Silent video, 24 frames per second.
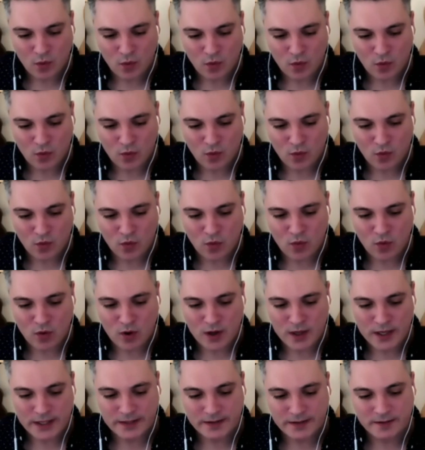
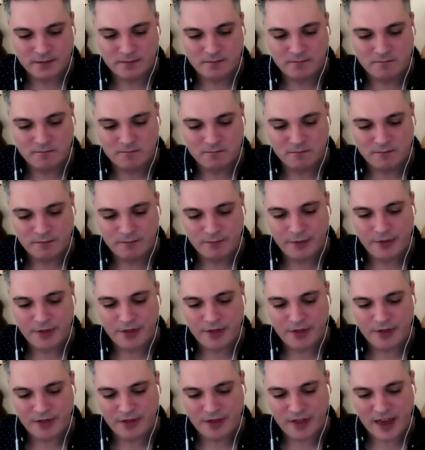One
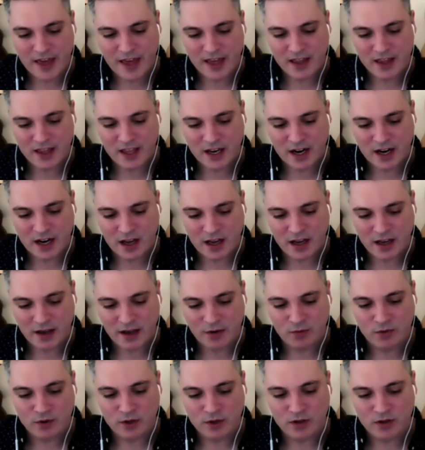thing that I
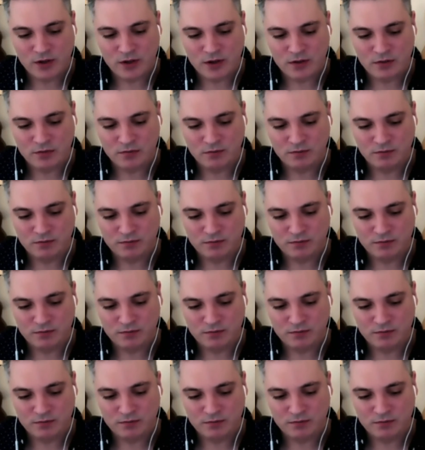will